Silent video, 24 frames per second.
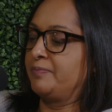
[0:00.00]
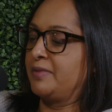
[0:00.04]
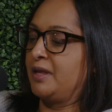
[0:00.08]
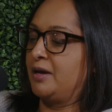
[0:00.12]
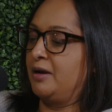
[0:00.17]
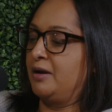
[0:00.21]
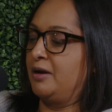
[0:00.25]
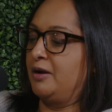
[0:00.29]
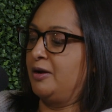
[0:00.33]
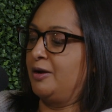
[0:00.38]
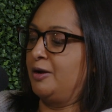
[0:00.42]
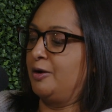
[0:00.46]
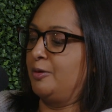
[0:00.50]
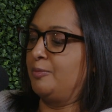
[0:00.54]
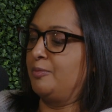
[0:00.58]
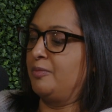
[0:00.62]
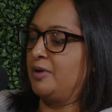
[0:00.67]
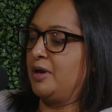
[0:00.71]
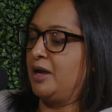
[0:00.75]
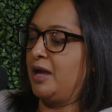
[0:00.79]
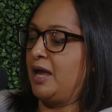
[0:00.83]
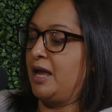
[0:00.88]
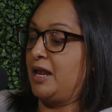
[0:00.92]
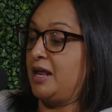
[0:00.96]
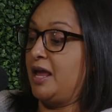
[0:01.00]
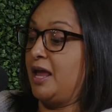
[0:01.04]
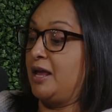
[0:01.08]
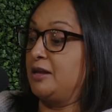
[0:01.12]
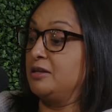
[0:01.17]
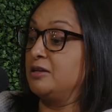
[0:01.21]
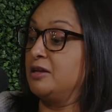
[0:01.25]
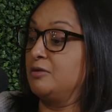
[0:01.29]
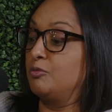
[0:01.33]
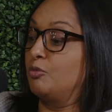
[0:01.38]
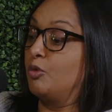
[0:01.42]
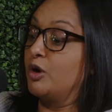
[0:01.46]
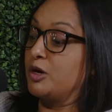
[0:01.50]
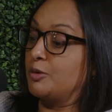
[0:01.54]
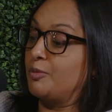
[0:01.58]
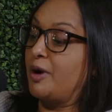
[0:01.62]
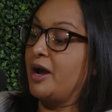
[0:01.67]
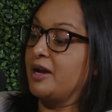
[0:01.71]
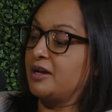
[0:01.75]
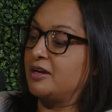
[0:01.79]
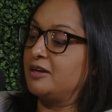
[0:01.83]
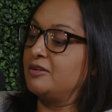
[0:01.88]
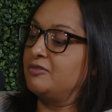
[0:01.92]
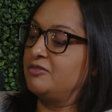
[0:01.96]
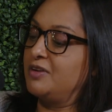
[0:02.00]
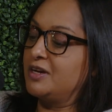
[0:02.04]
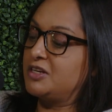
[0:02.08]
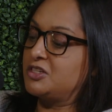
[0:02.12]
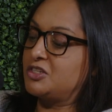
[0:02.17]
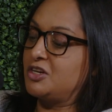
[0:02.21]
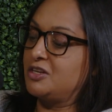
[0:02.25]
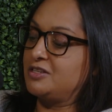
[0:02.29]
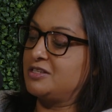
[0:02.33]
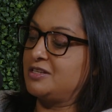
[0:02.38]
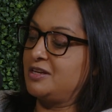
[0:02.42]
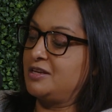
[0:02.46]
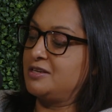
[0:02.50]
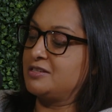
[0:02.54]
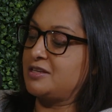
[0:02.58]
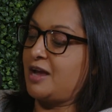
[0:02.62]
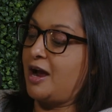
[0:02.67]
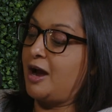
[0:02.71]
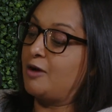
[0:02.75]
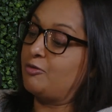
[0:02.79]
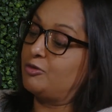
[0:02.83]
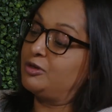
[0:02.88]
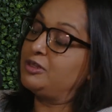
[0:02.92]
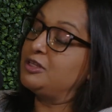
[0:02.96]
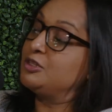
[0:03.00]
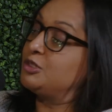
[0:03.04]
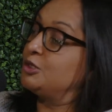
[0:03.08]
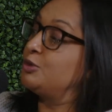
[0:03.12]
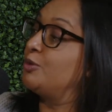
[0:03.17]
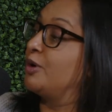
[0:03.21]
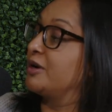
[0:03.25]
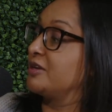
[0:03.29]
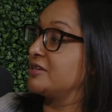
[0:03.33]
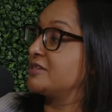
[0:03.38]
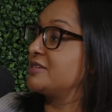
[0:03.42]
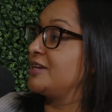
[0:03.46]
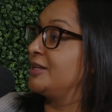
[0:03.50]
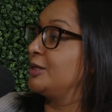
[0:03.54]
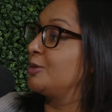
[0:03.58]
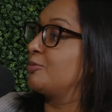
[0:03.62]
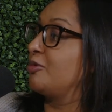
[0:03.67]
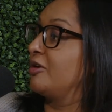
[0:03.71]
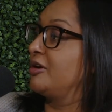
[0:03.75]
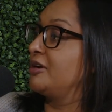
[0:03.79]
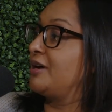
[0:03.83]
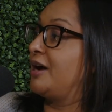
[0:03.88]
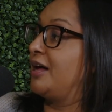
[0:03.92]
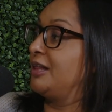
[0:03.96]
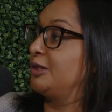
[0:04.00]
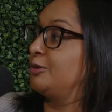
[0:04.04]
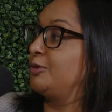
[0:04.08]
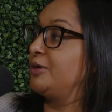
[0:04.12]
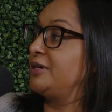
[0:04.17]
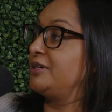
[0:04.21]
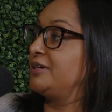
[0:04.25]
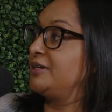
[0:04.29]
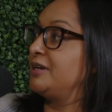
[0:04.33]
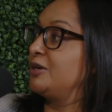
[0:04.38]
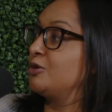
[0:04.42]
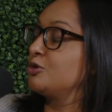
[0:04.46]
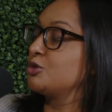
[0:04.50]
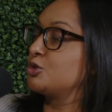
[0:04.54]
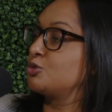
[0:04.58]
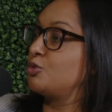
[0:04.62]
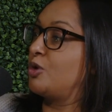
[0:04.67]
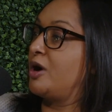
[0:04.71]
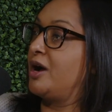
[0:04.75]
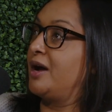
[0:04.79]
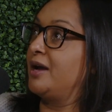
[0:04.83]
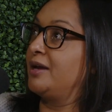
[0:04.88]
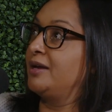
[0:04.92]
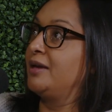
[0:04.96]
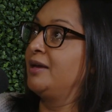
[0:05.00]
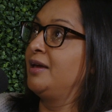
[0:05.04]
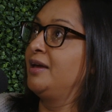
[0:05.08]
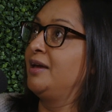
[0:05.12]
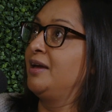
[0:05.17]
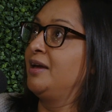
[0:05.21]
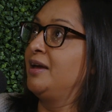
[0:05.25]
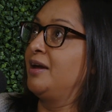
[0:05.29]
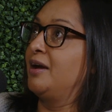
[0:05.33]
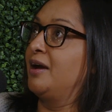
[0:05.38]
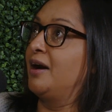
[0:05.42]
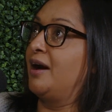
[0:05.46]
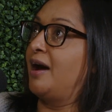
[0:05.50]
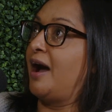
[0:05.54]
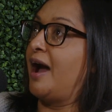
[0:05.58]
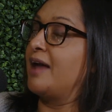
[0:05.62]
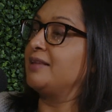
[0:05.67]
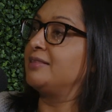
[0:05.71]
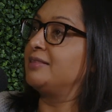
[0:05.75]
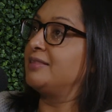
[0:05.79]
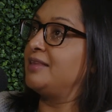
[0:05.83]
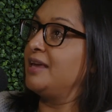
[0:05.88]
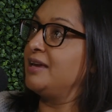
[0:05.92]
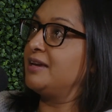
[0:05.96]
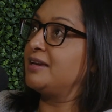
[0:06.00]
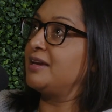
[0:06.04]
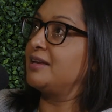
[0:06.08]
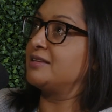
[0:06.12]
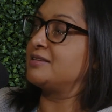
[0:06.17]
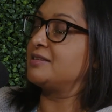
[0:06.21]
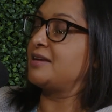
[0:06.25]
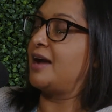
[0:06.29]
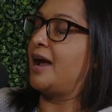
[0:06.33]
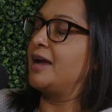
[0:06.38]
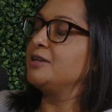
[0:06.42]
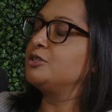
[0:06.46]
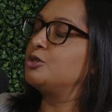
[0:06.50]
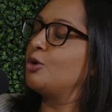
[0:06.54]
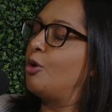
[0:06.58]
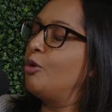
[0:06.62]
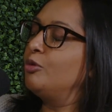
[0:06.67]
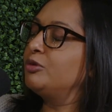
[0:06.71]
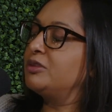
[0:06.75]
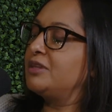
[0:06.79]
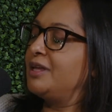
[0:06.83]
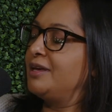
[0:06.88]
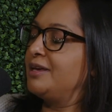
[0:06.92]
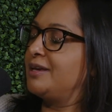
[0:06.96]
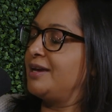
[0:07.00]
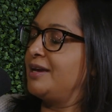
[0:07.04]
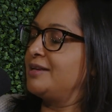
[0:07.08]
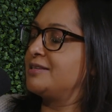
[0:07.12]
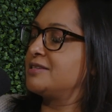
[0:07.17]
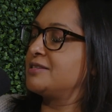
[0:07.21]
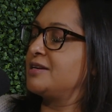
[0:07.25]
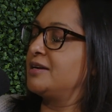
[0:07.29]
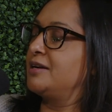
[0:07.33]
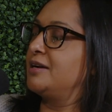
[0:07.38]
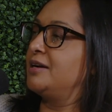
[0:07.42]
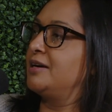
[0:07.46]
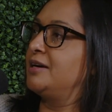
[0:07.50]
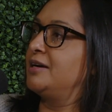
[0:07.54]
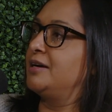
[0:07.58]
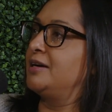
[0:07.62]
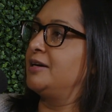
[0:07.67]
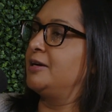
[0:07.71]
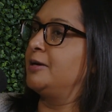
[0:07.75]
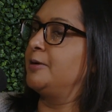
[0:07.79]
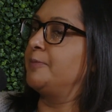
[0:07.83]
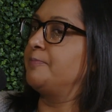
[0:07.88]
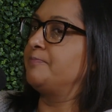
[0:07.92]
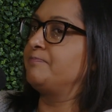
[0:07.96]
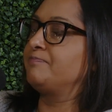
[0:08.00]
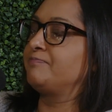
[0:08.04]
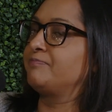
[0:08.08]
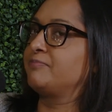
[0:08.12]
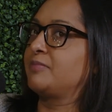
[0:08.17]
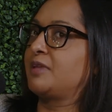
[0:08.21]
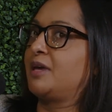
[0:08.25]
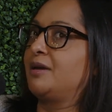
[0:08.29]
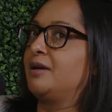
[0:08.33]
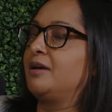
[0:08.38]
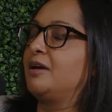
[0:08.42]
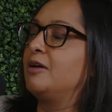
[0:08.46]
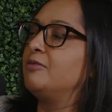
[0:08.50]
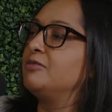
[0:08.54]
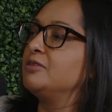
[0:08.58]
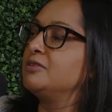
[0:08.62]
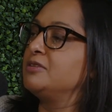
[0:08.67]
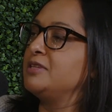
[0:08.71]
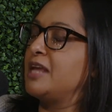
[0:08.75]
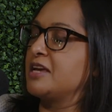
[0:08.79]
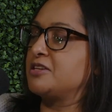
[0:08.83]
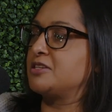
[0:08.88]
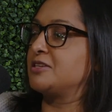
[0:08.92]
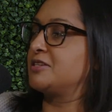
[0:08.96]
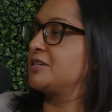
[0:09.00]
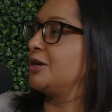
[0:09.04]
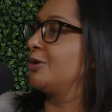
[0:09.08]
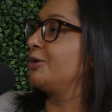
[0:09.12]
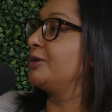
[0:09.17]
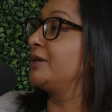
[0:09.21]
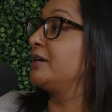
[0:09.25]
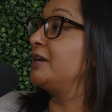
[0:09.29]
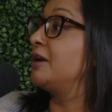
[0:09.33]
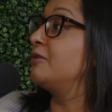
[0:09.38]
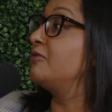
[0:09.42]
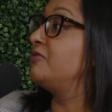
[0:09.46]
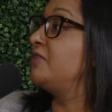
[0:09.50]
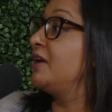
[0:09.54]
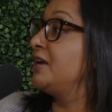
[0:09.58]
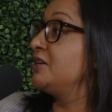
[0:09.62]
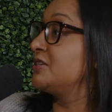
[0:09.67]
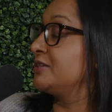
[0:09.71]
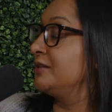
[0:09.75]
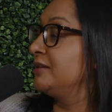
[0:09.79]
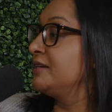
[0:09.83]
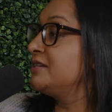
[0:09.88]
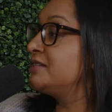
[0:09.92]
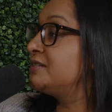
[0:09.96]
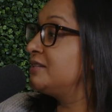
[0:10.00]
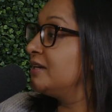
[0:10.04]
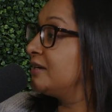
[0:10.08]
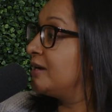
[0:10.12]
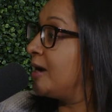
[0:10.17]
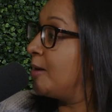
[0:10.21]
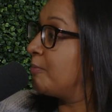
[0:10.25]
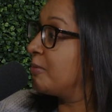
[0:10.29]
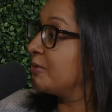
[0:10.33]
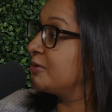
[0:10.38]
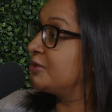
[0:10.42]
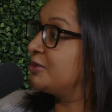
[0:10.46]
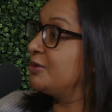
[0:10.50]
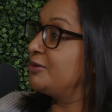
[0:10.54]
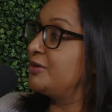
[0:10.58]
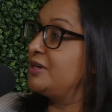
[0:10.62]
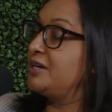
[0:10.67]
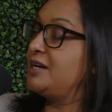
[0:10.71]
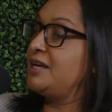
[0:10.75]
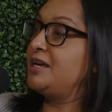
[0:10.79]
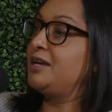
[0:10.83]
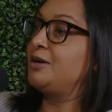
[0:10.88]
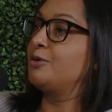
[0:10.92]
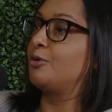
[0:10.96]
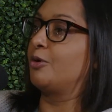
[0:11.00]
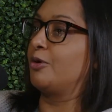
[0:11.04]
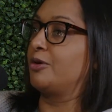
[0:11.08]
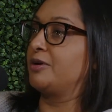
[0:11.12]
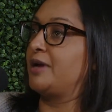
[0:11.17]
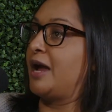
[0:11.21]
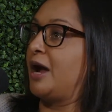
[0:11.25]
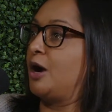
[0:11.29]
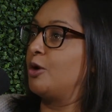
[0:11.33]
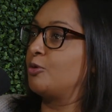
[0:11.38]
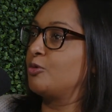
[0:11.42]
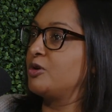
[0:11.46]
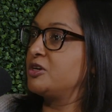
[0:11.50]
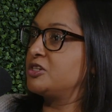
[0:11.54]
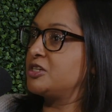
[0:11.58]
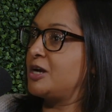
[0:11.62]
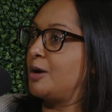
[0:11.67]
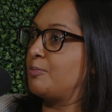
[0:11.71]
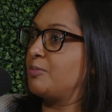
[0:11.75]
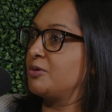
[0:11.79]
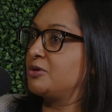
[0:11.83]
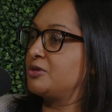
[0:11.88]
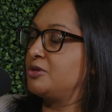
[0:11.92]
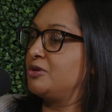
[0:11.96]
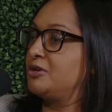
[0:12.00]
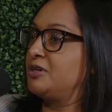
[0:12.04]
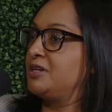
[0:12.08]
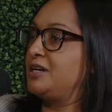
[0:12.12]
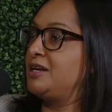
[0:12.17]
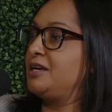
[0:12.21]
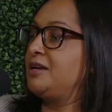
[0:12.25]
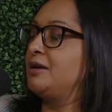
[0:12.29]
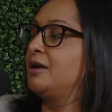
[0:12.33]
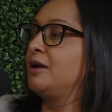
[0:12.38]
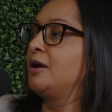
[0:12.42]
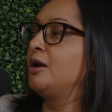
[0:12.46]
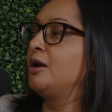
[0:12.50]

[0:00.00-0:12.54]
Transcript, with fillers: Um, and, and one of my convictions is I really do want to celebrate Halloween. And here's why. I think it's I don't think it's a, a, a necessarily an evangelistic opportunity or an outreach opportunity,